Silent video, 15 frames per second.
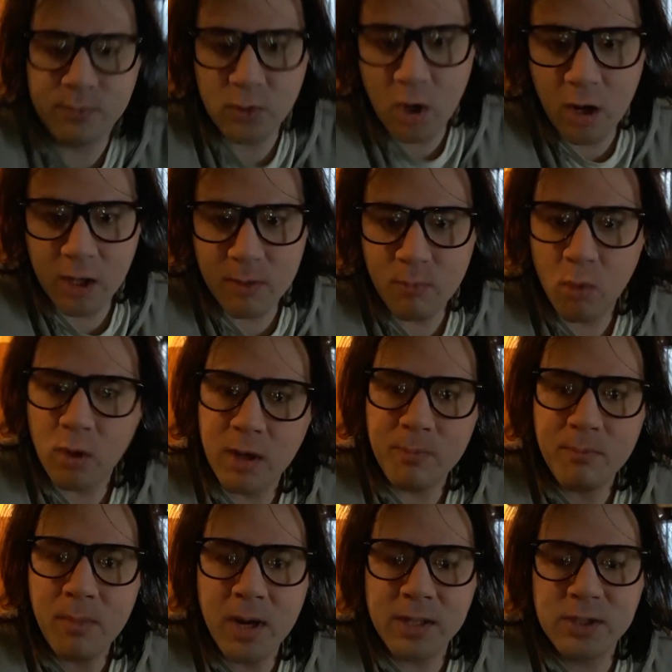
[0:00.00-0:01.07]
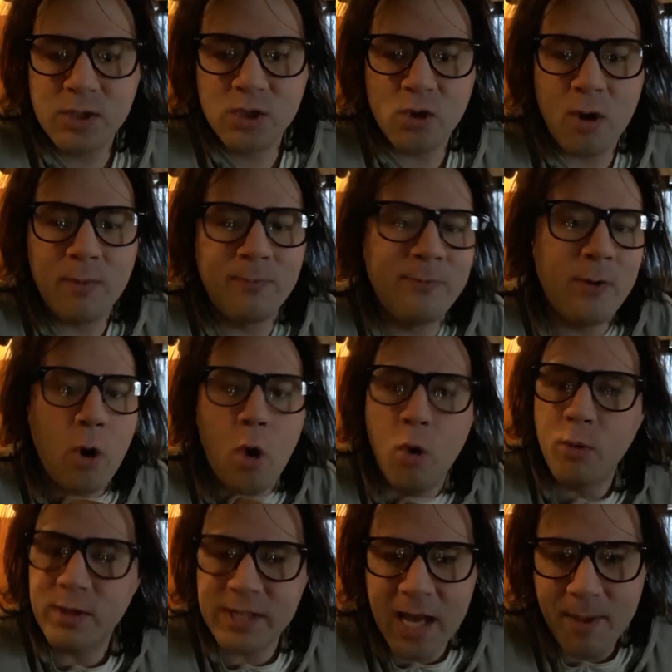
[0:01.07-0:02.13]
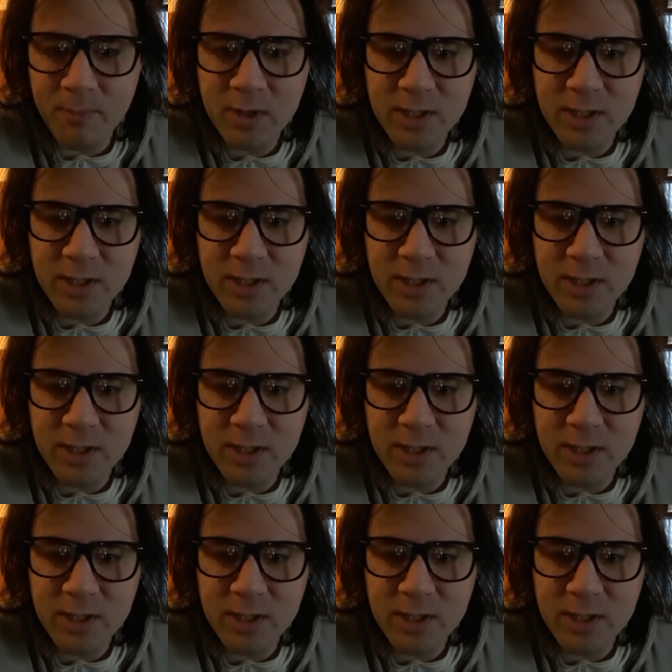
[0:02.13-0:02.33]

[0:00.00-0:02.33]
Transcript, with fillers: talking more than months, so I'm always happy